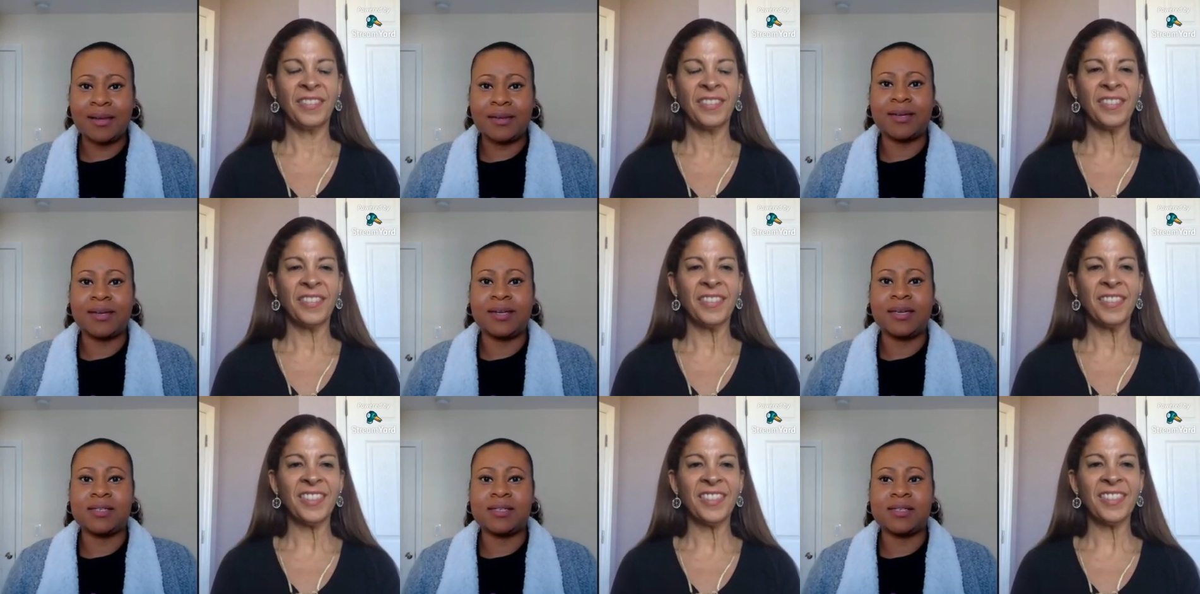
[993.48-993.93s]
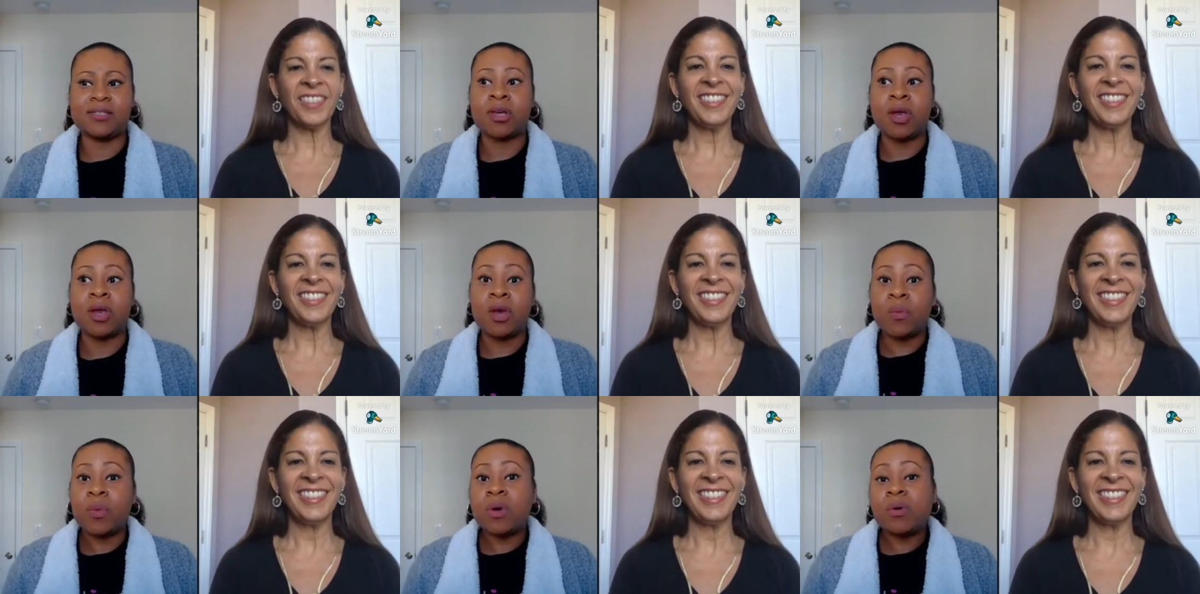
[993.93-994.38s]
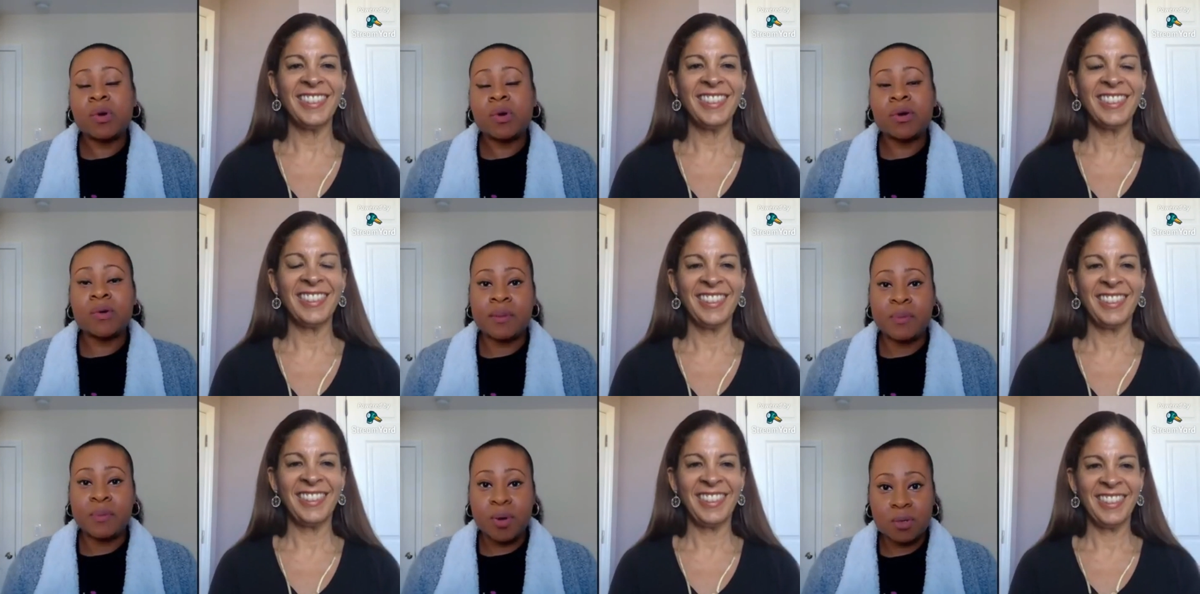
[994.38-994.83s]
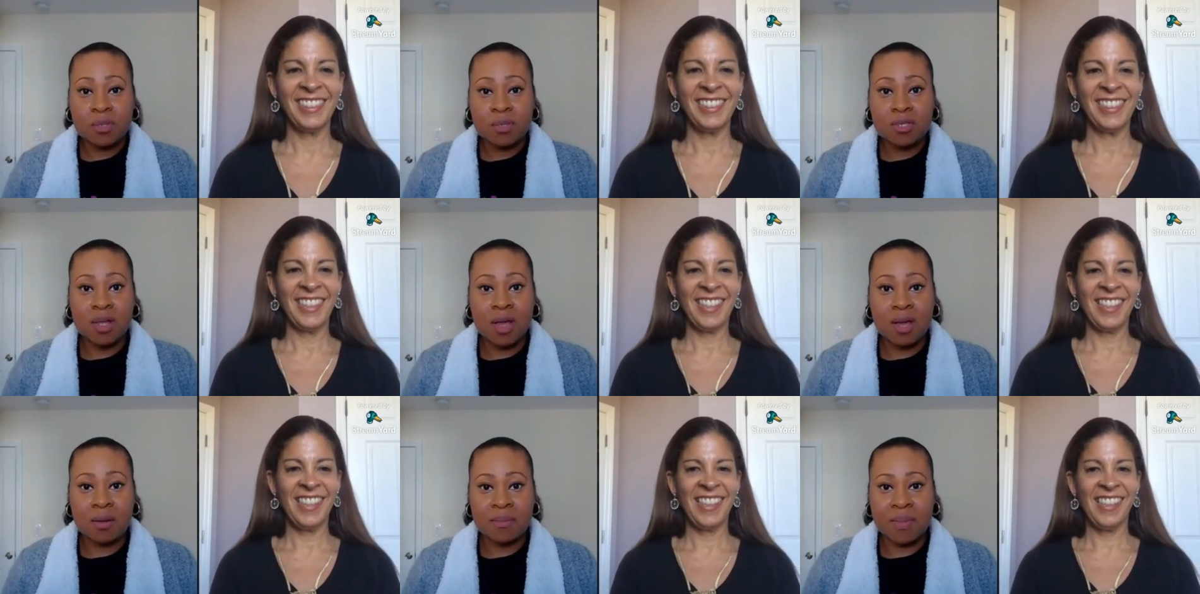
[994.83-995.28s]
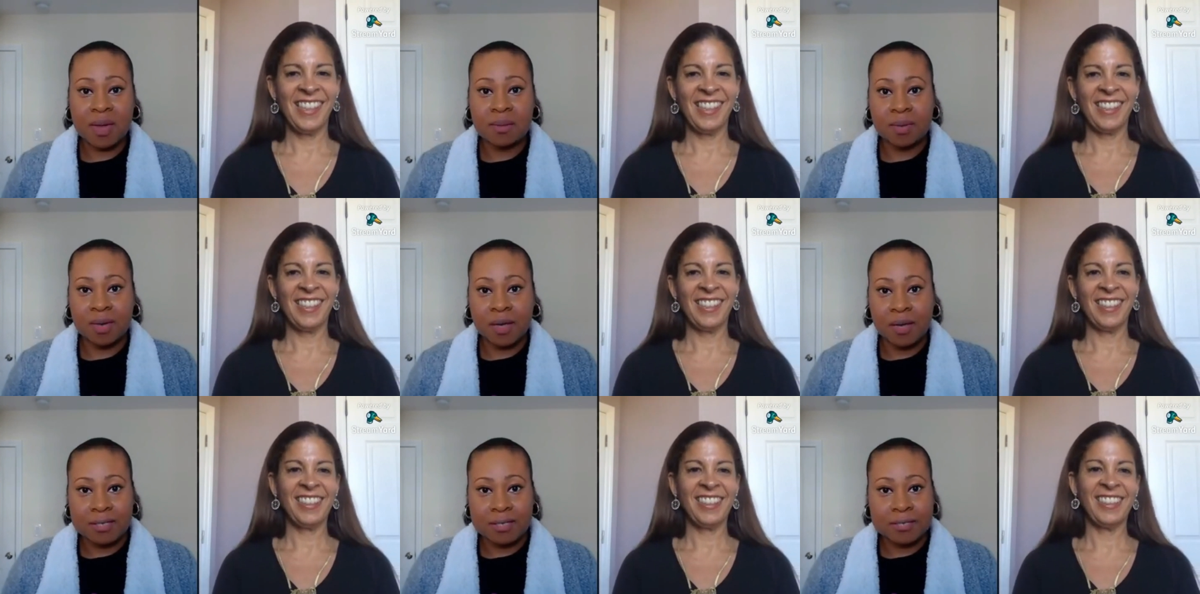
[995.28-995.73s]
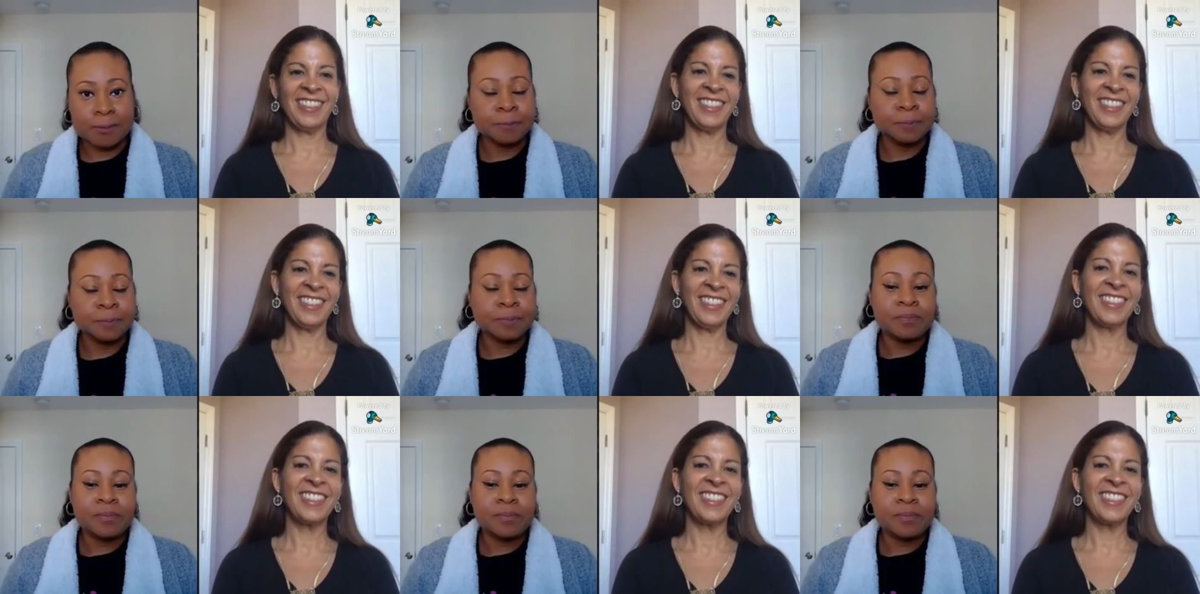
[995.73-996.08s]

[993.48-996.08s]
Speaker 1: lately is, well, what do I post on my blog?